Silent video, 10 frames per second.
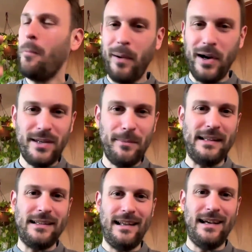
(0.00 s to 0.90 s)

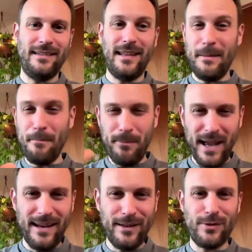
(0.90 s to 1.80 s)
compartmentalized and
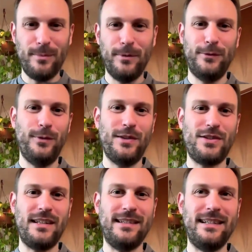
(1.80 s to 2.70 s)
impenetrable to
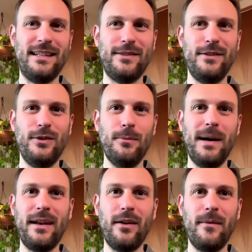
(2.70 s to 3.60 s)
each other that you
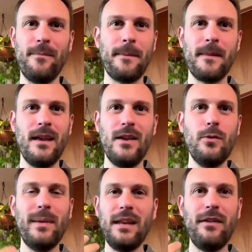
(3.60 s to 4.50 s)
might
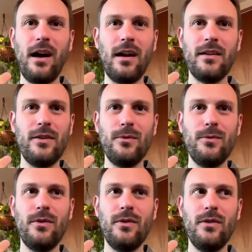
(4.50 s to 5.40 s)
even
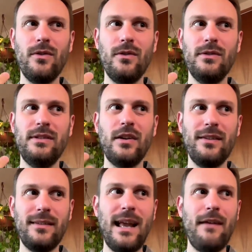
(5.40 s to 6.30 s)
argue there
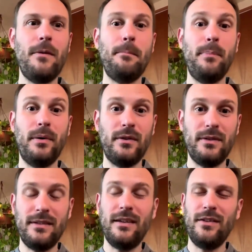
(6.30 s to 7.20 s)
is
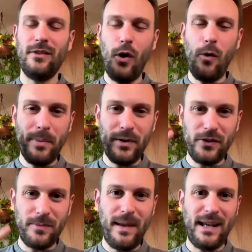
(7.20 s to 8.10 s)
no
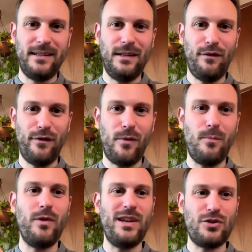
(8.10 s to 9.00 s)
perspective
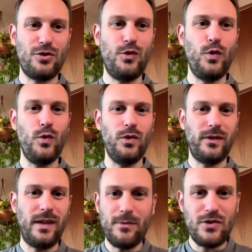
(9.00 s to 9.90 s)
from which two
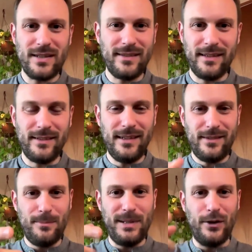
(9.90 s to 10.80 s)
subjects
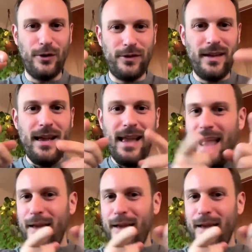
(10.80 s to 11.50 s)
exist because